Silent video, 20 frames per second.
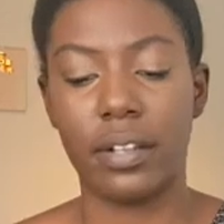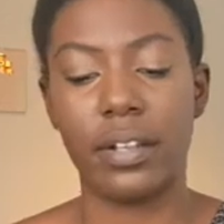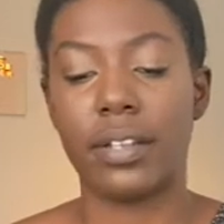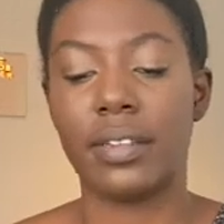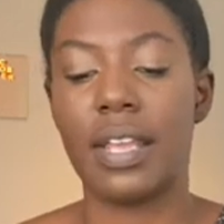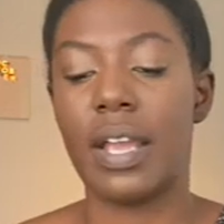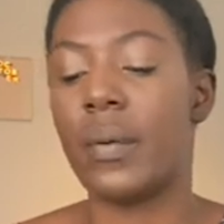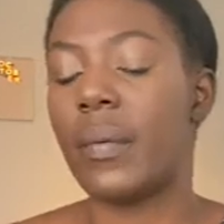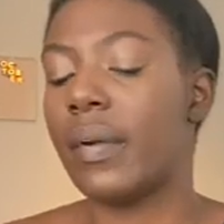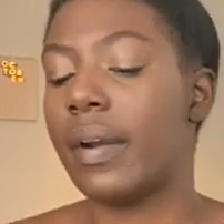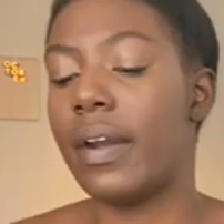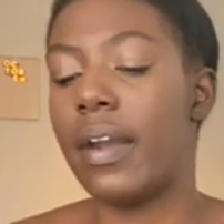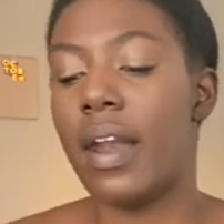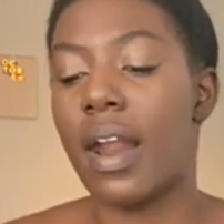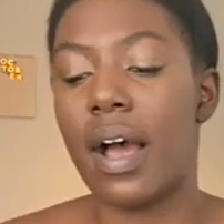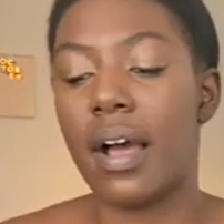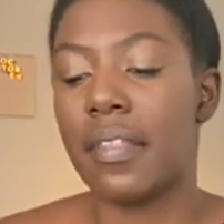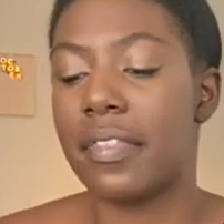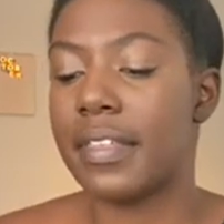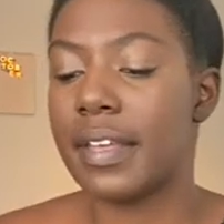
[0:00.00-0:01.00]
like they were
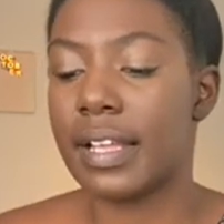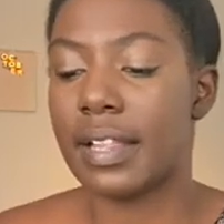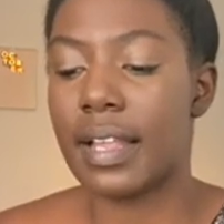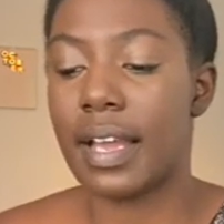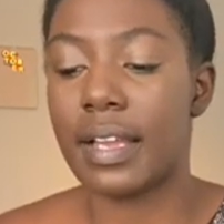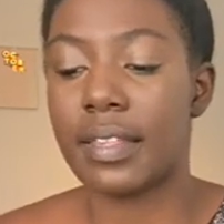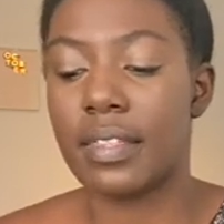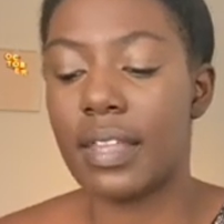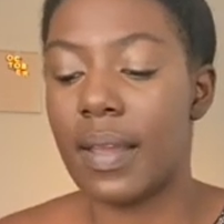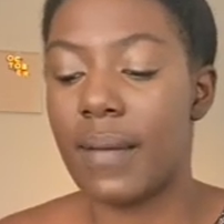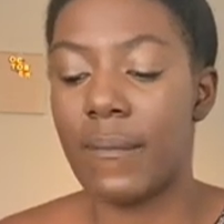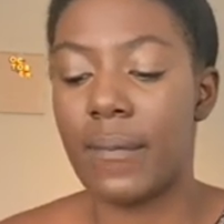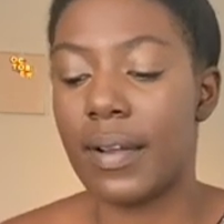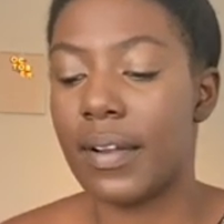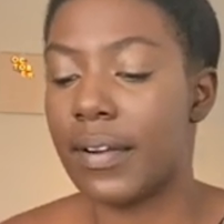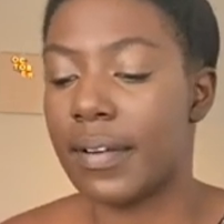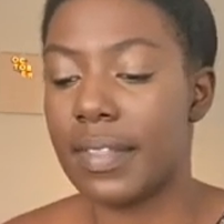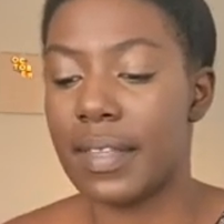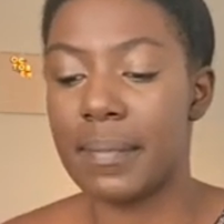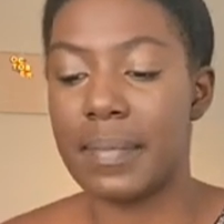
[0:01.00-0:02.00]
nothing like they were
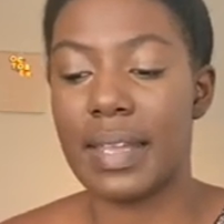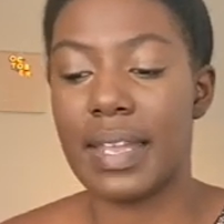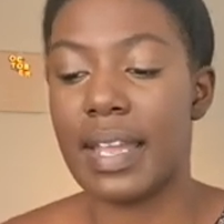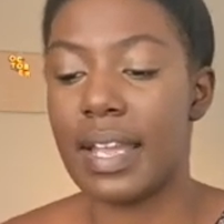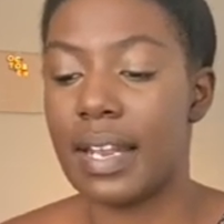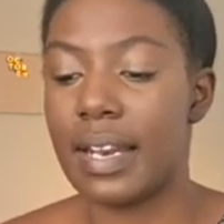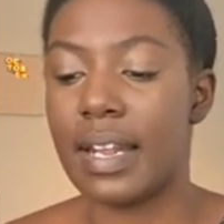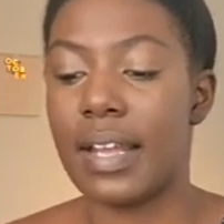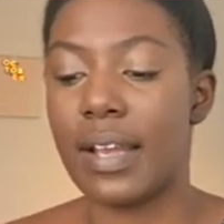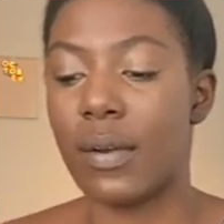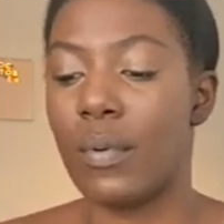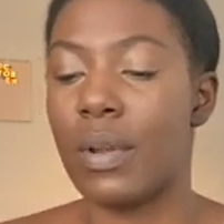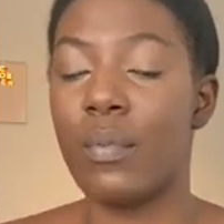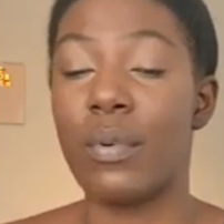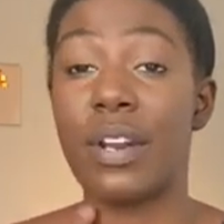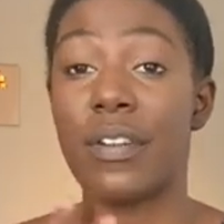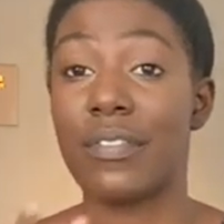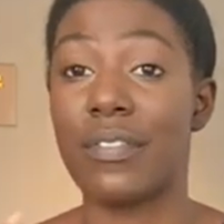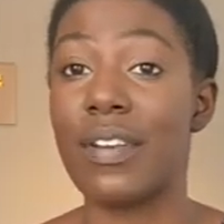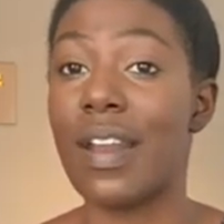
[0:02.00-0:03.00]
in the beginning. We
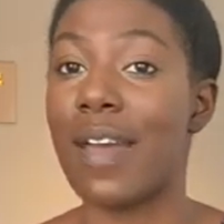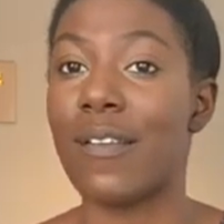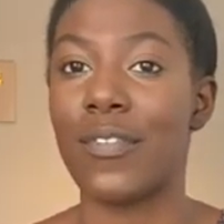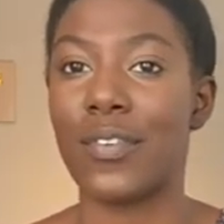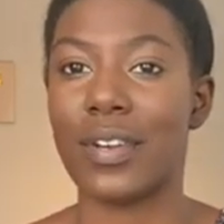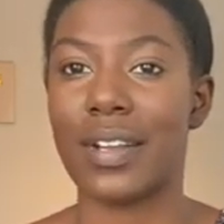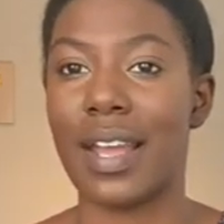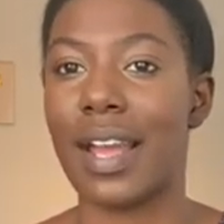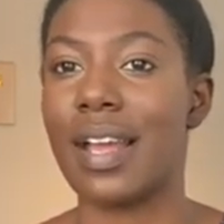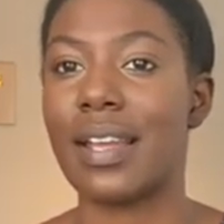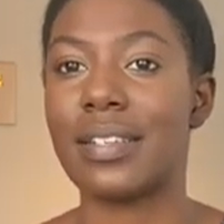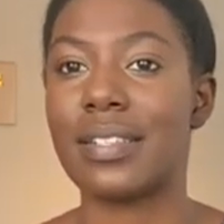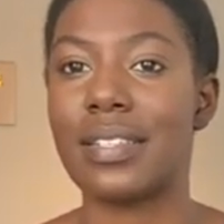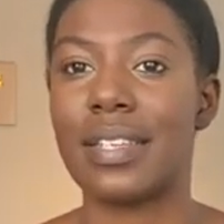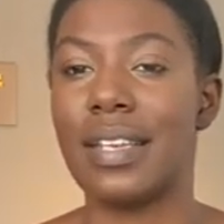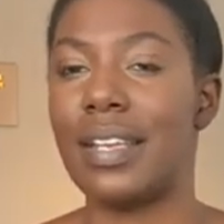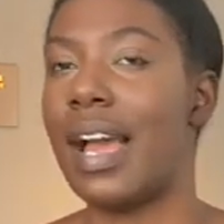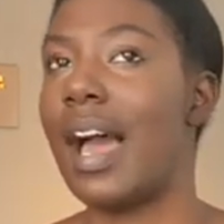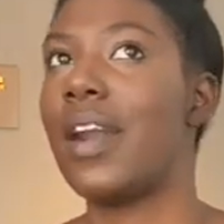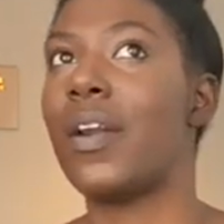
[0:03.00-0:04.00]
would have never guessed
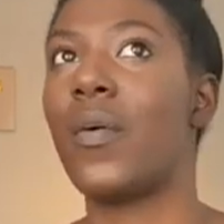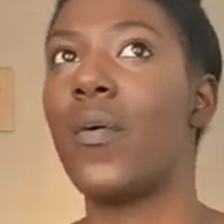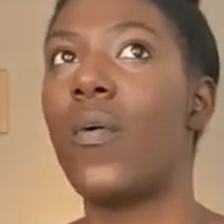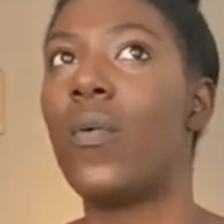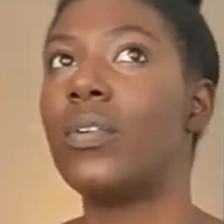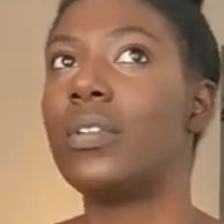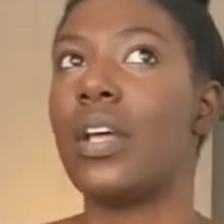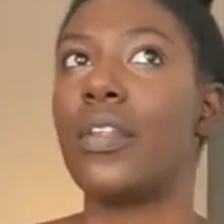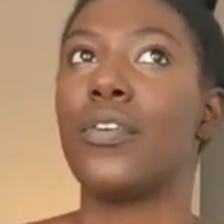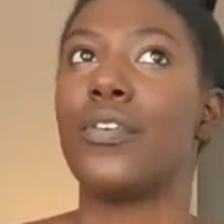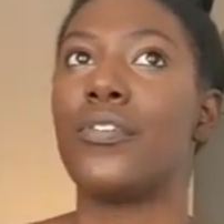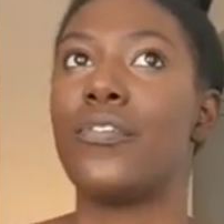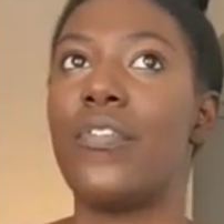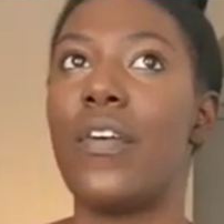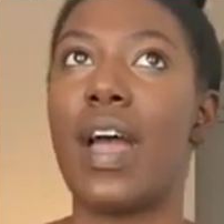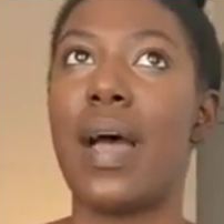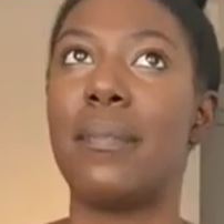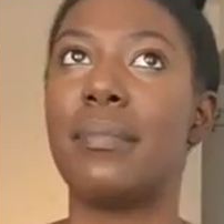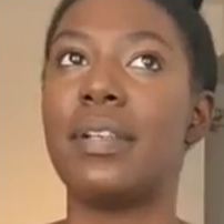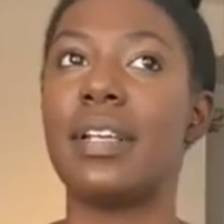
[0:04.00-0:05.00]
he had a whole nother
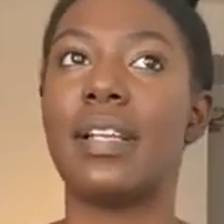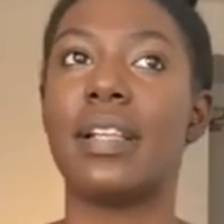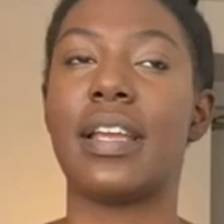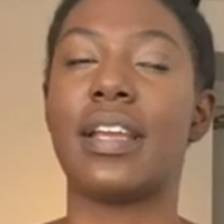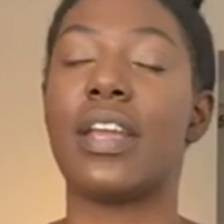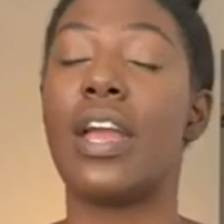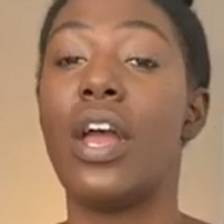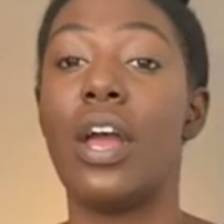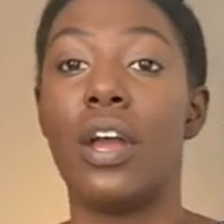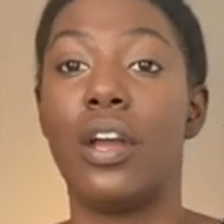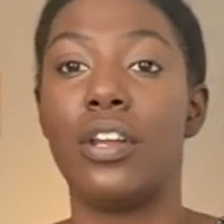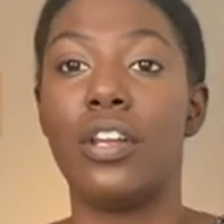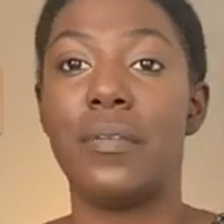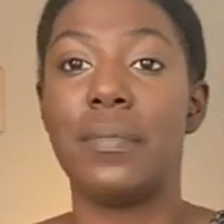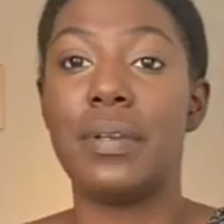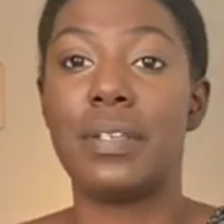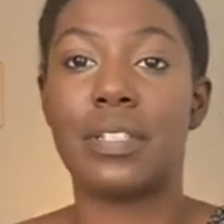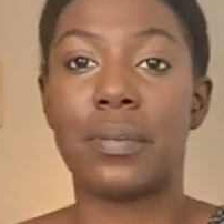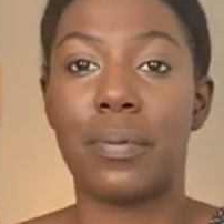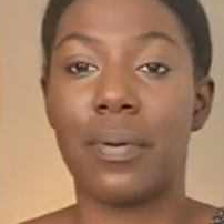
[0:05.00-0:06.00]
family. Like, you'd
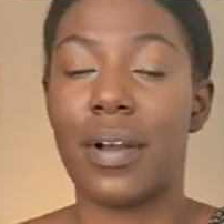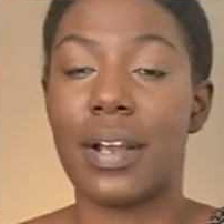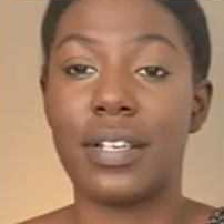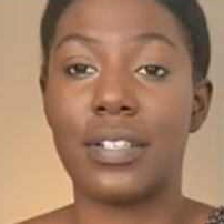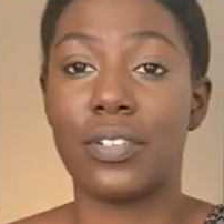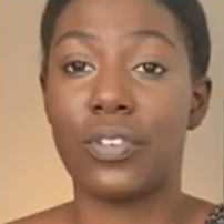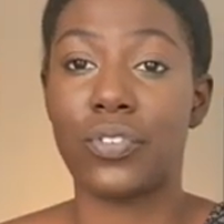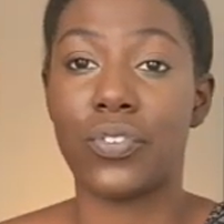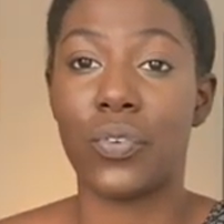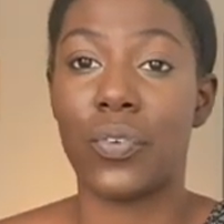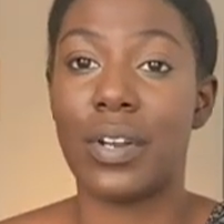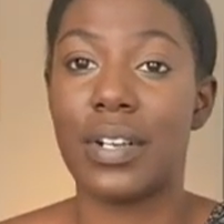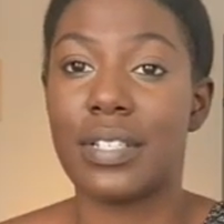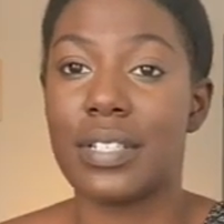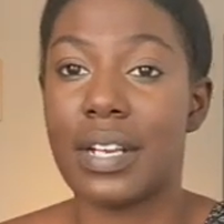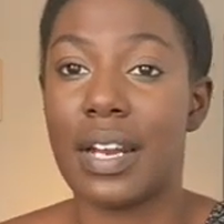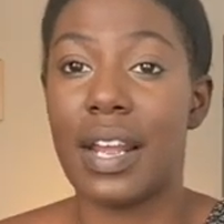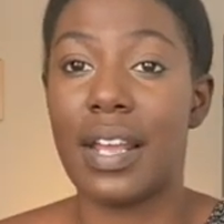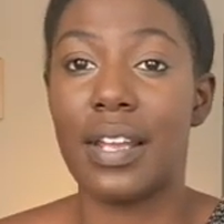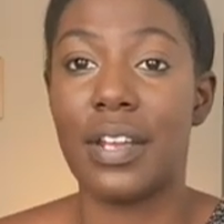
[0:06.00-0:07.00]
be surprised the stories
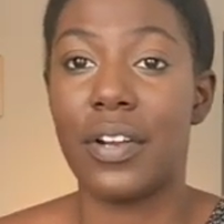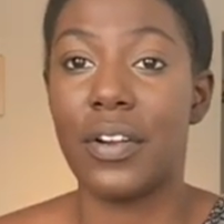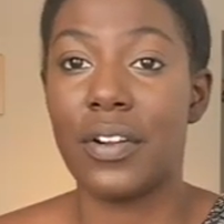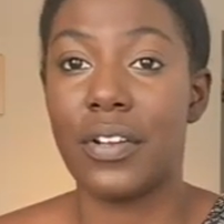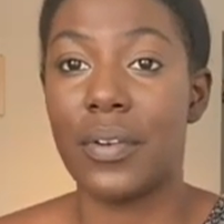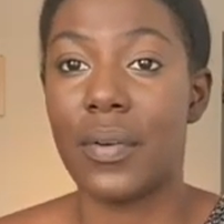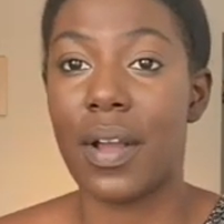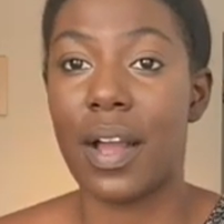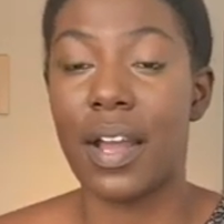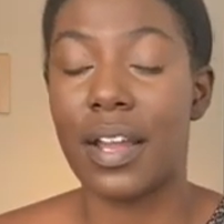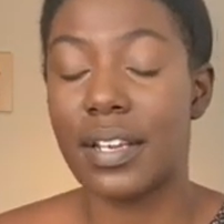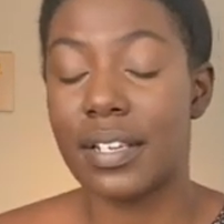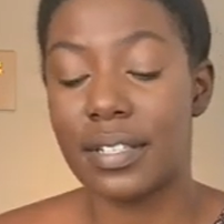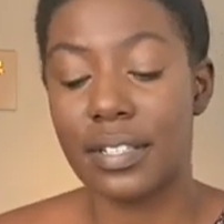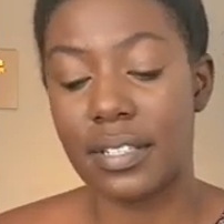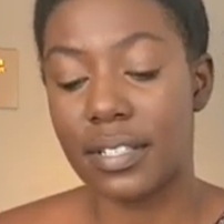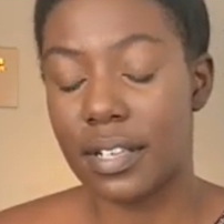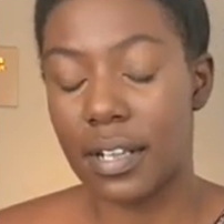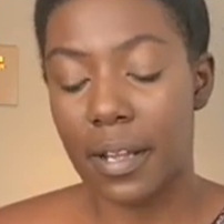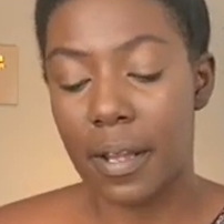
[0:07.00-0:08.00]
that I hear, you
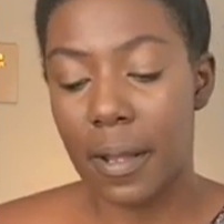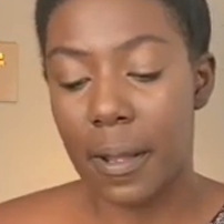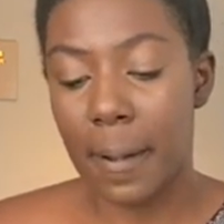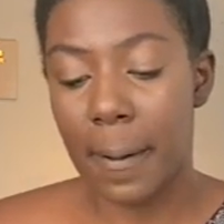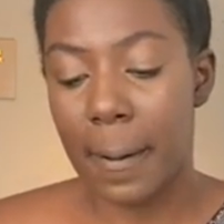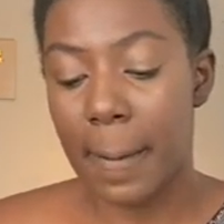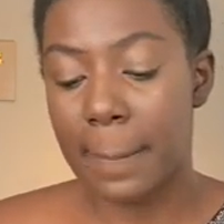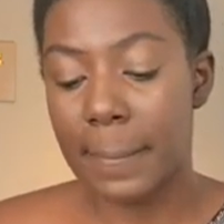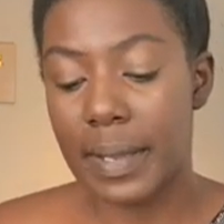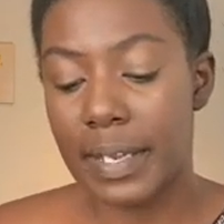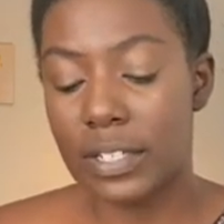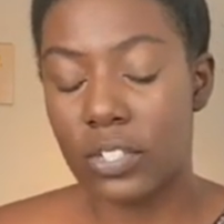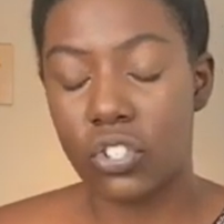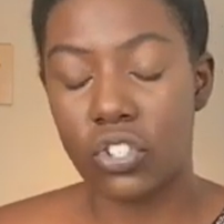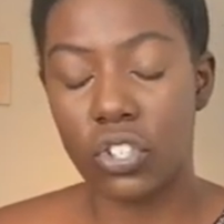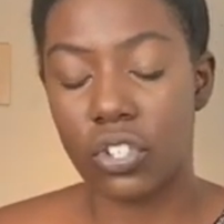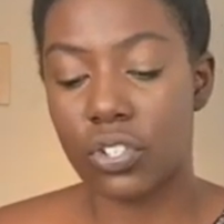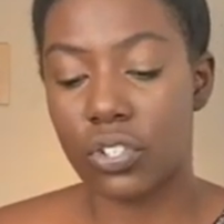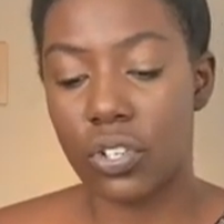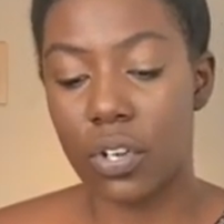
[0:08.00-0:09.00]
guys. It's
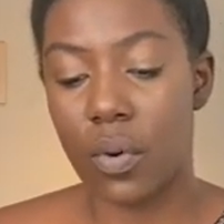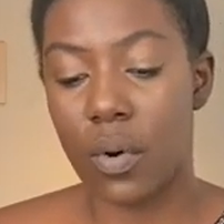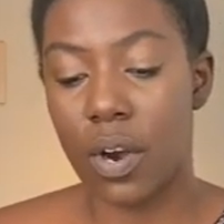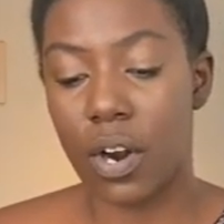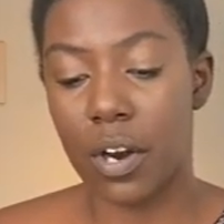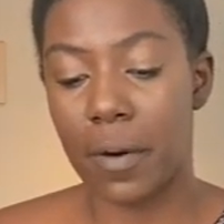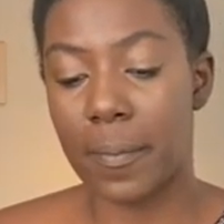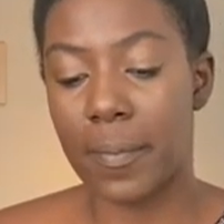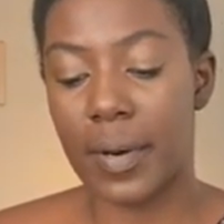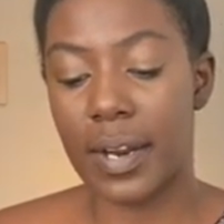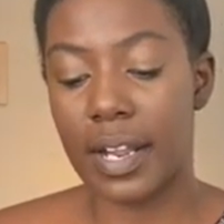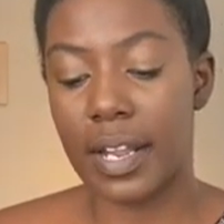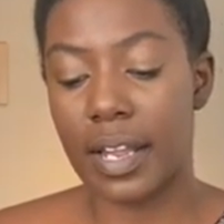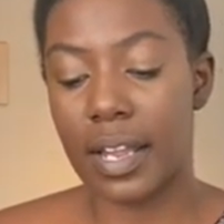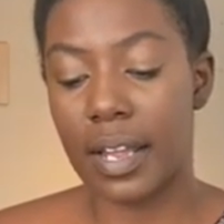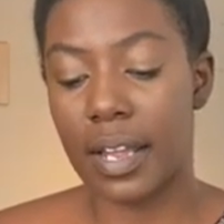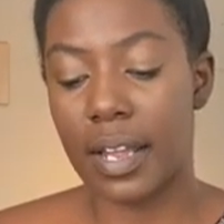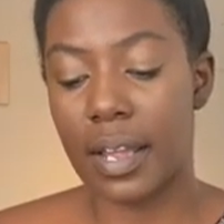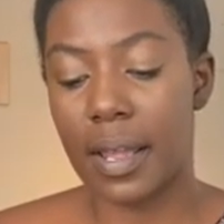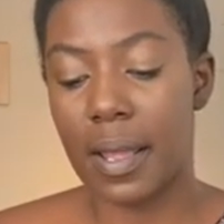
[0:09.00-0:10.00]
just so
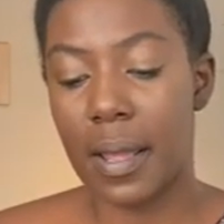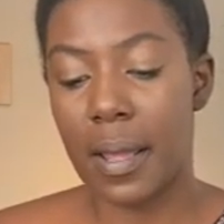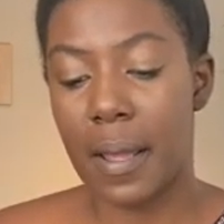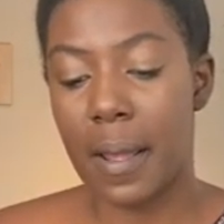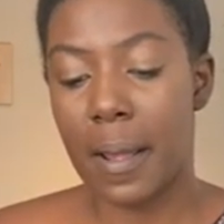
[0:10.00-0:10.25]
heartbreaking.